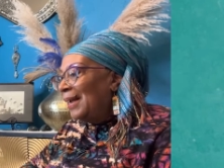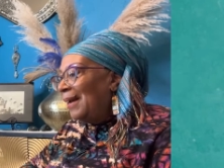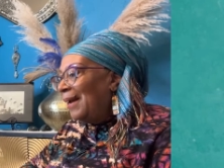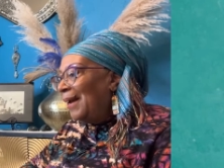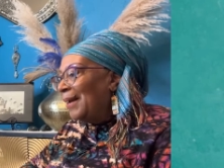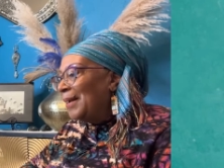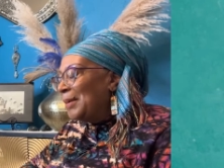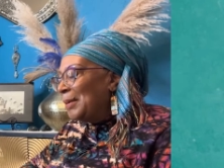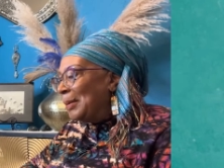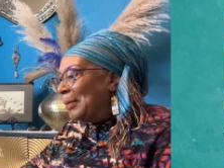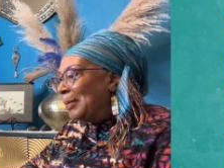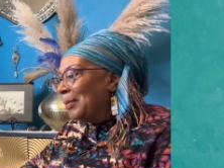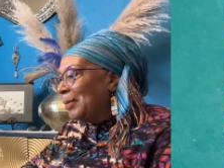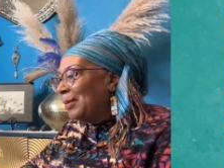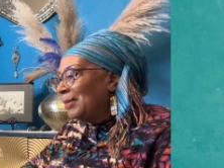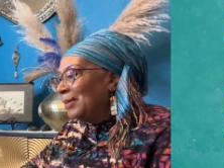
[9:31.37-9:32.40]
And
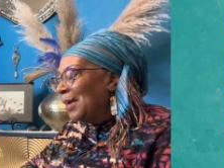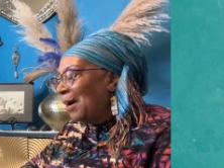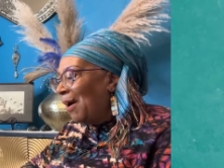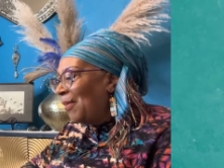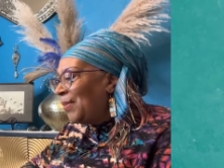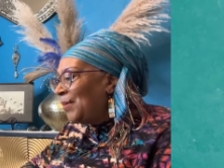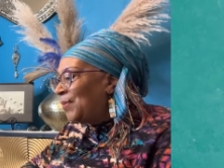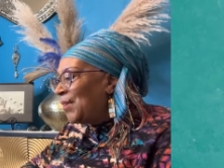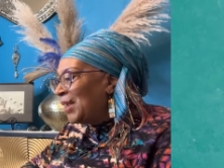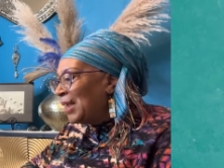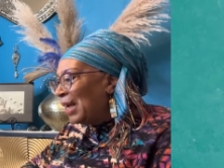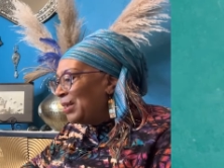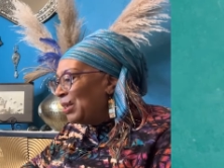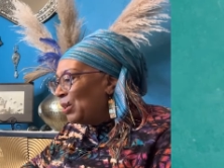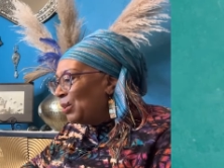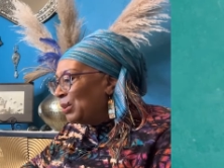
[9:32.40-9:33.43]
the other thing
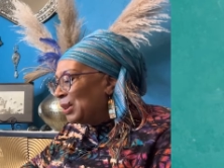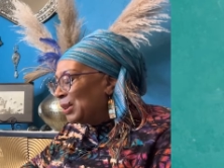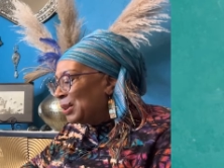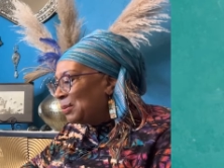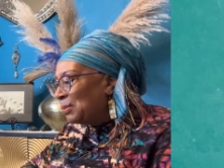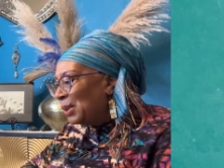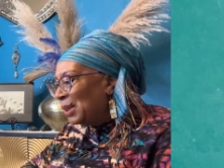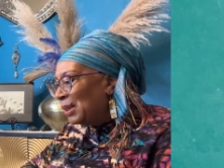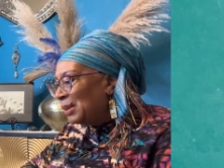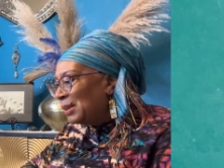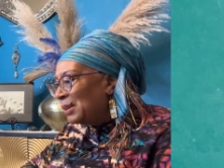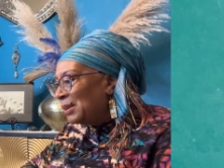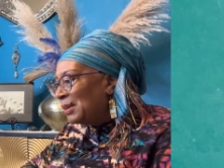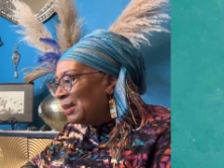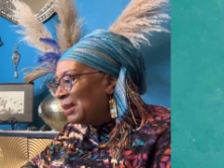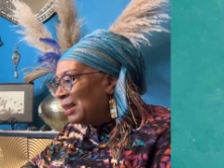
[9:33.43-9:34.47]
I noticed
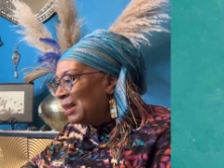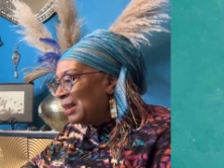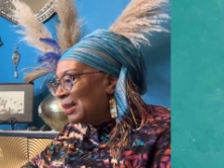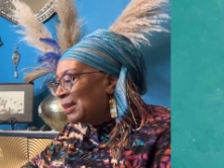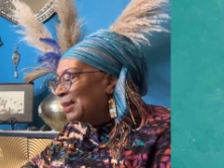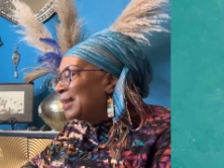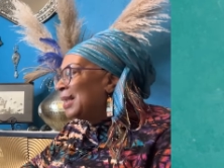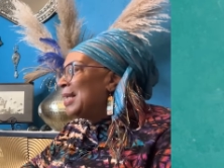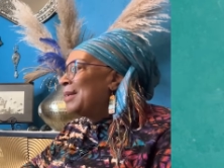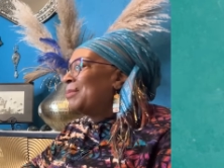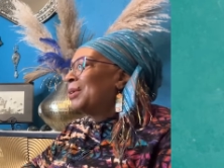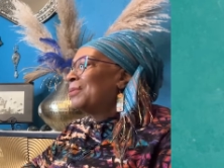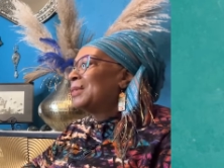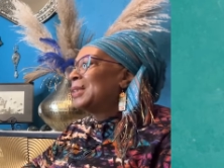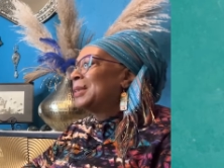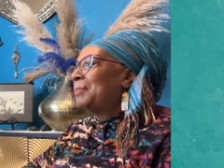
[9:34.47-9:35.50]
was the esteem
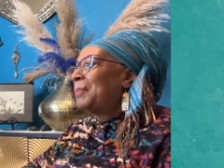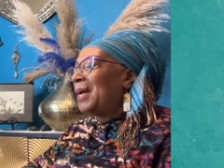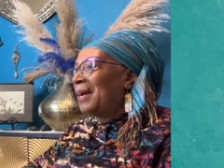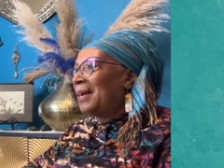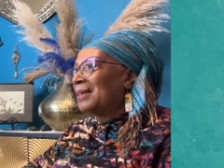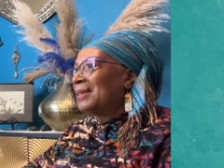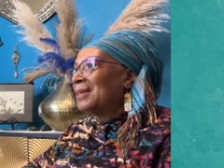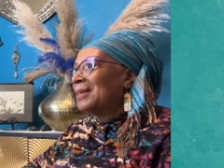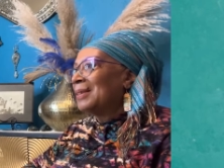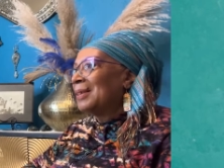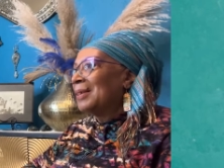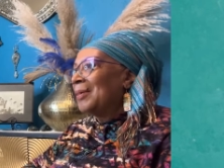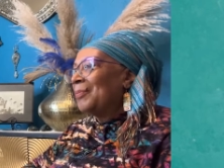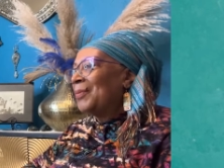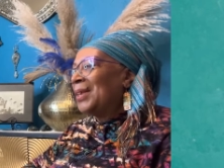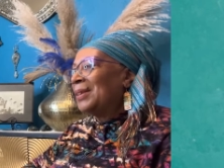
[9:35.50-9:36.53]
and respect mm-hmm.
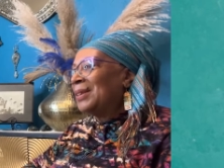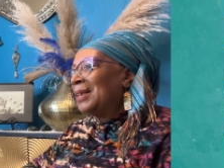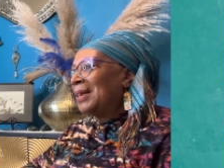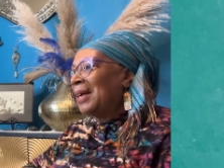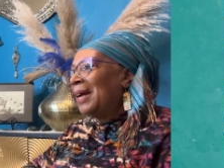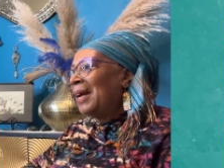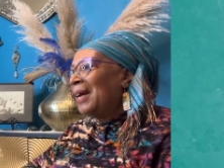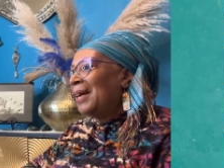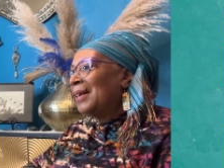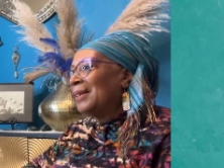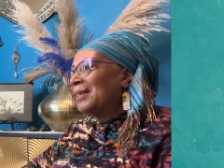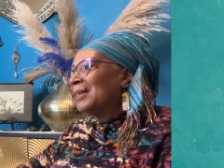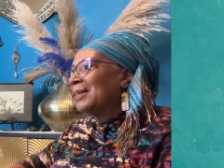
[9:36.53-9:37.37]
that they had.